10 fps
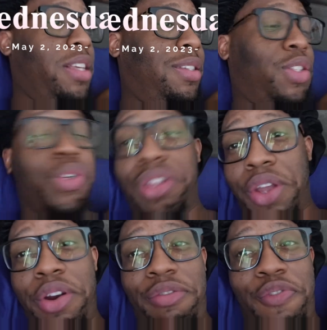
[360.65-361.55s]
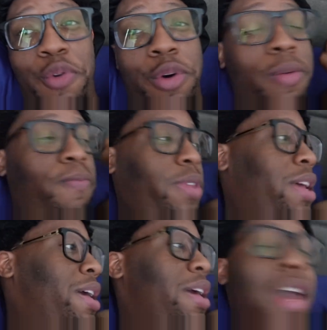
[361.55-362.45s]
It's 3:34.
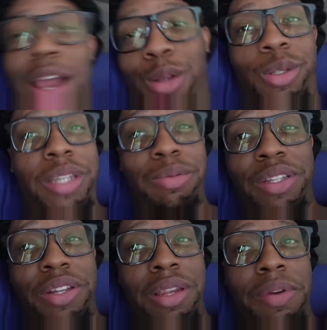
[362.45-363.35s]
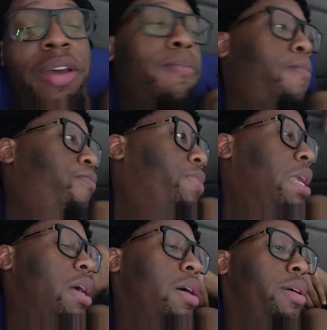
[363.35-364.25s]
As you see, I'm still in the bed.
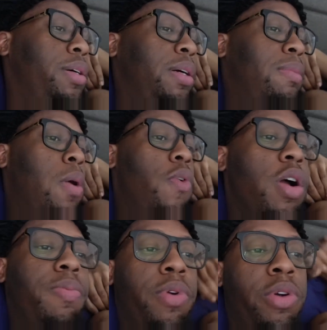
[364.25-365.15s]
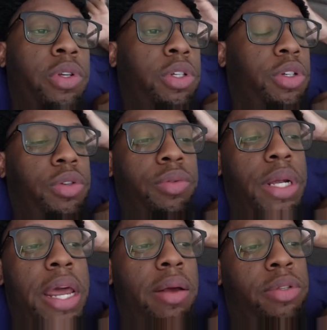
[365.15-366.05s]
Um, I up earlier. I
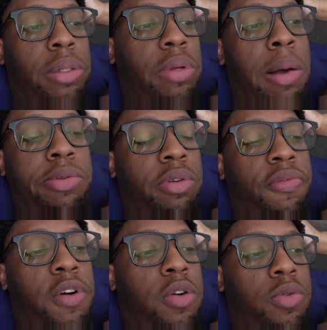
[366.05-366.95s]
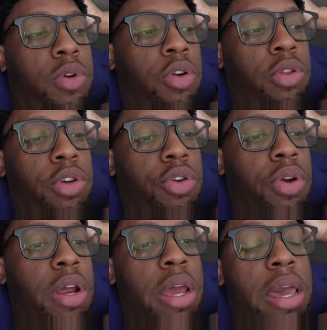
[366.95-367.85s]
had, so I was on the phone earlier,
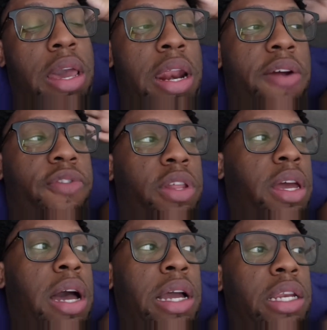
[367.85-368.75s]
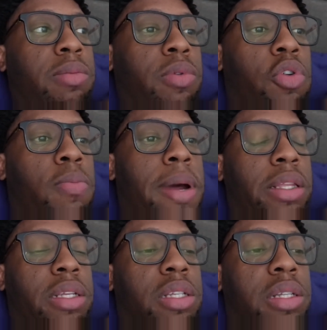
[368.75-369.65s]
and after that, I ended up going back
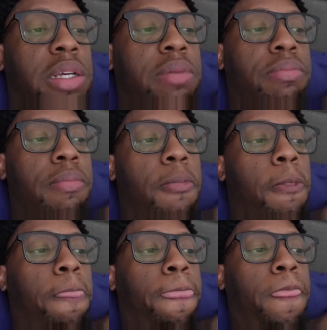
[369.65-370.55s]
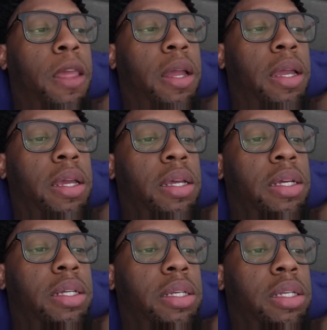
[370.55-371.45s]
to sleep.
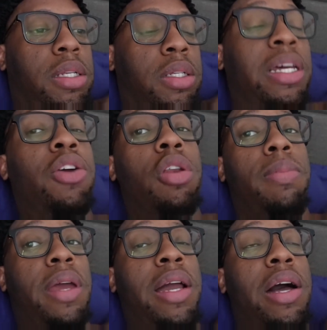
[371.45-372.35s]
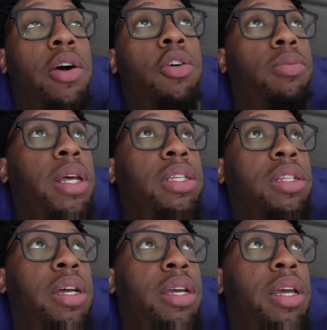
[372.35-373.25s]
And cause I didn't go to bed, I got home last
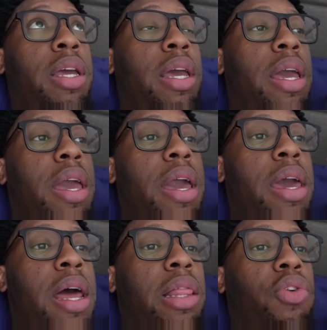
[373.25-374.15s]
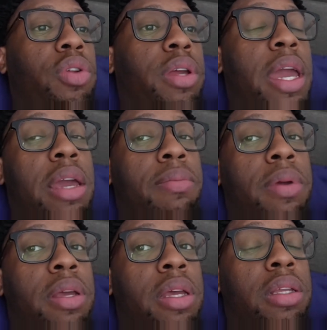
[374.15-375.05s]
night, and I literally came
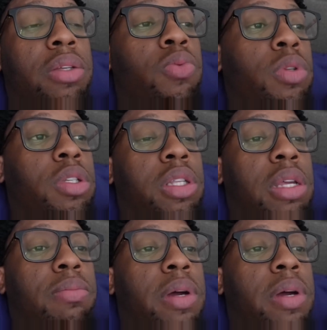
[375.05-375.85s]
and went to sleep.